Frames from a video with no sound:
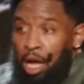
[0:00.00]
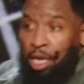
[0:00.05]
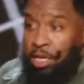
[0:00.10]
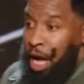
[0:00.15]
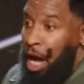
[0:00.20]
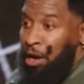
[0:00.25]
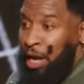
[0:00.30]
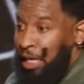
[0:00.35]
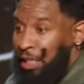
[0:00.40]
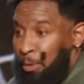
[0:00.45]

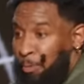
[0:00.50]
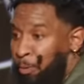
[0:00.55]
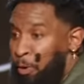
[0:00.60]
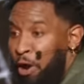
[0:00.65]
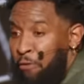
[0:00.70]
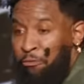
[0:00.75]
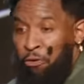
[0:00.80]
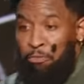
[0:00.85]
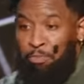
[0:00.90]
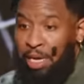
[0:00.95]
Y'all got to
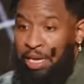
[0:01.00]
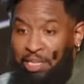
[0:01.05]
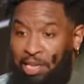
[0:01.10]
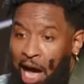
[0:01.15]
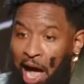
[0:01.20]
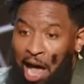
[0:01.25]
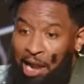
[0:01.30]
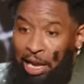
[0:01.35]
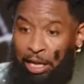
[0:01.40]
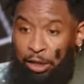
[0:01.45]
pray for me.
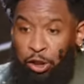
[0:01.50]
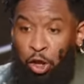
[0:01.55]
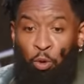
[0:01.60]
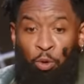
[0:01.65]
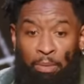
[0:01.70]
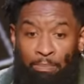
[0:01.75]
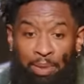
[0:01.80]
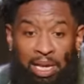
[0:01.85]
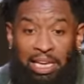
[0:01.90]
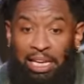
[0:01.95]
God ain't through
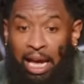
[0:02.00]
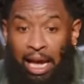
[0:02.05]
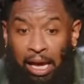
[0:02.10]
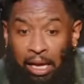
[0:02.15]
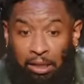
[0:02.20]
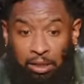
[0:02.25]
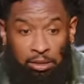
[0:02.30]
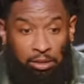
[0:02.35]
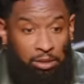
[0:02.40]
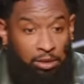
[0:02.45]
with me yet.
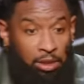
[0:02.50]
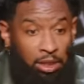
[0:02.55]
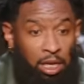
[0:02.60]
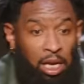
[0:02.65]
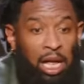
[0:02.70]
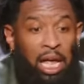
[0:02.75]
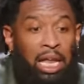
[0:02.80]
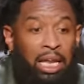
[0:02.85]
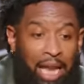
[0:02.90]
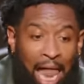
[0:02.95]

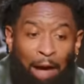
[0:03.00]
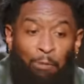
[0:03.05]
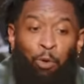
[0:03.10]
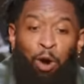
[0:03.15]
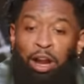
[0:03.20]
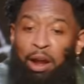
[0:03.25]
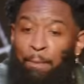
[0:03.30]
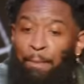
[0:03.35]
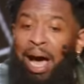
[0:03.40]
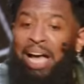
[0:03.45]
Let
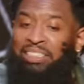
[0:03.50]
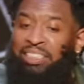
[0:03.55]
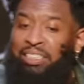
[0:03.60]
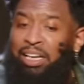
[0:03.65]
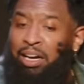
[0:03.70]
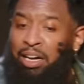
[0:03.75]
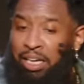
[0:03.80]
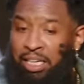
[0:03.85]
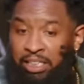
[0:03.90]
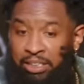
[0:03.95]
one of my
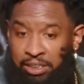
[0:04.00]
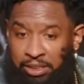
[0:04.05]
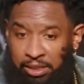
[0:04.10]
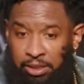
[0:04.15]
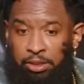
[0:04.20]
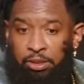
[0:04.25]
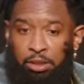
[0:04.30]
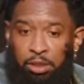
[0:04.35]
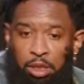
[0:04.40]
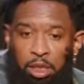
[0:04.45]
sons
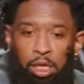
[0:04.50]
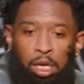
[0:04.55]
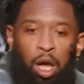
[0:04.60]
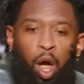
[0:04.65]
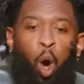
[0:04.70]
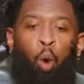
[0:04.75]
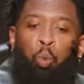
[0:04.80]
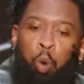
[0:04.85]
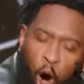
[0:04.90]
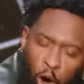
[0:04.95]

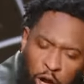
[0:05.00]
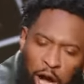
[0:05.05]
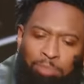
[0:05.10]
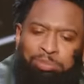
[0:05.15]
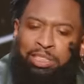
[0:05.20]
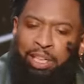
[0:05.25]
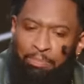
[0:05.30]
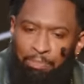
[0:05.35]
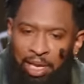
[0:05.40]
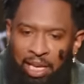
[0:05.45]
walk
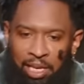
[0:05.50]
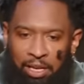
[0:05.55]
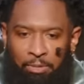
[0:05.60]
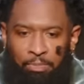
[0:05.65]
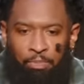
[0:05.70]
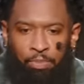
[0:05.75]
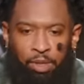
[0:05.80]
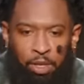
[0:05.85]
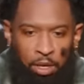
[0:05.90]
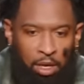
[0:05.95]
up to me
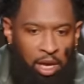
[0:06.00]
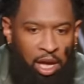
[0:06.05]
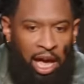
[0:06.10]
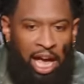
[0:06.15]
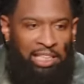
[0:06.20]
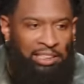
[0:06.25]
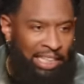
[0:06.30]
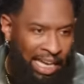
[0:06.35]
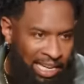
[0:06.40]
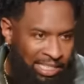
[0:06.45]

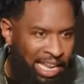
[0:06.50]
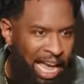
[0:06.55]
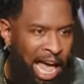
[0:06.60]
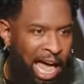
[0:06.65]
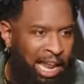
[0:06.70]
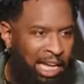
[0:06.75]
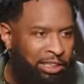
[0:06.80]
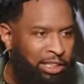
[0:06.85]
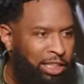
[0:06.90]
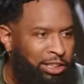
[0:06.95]
and say,
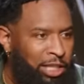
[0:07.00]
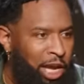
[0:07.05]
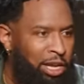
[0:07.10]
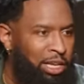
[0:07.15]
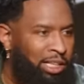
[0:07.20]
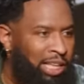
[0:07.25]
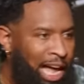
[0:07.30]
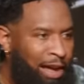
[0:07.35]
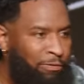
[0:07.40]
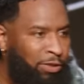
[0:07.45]
Dad, I just saw
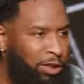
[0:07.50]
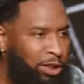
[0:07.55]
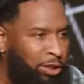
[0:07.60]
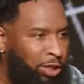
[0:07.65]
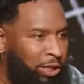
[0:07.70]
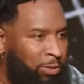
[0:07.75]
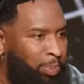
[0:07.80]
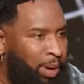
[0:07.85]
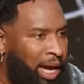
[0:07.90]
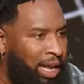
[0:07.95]
your life
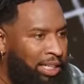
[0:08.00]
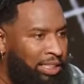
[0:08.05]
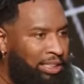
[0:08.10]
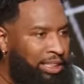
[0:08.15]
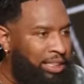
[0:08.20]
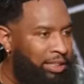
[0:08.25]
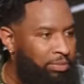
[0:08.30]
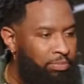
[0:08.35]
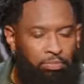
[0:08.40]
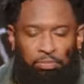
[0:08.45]
insurance
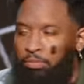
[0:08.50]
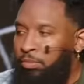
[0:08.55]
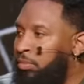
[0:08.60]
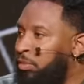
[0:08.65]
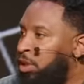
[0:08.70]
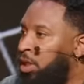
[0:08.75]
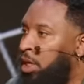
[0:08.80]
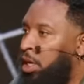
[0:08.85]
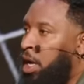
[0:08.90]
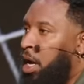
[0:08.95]
policy.
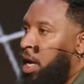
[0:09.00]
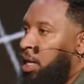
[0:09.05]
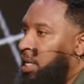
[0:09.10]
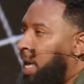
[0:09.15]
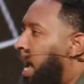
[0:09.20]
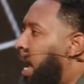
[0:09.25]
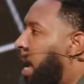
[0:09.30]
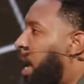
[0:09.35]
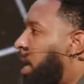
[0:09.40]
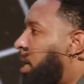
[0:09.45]

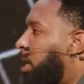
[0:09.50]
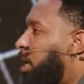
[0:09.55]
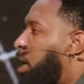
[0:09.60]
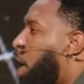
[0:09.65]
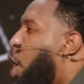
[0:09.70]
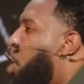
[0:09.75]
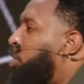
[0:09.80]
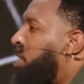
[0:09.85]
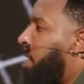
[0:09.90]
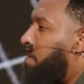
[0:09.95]
Yeah,
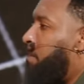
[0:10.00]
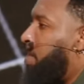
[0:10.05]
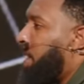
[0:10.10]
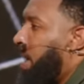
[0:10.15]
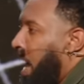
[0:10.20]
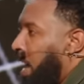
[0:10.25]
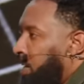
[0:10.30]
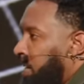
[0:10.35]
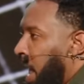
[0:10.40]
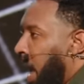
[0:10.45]
go and give me
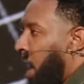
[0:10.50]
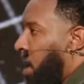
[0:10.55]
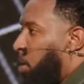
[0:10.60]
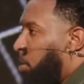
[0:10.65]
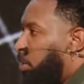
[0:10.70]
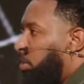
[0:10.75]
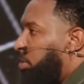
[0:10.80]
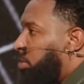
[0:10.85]
that now.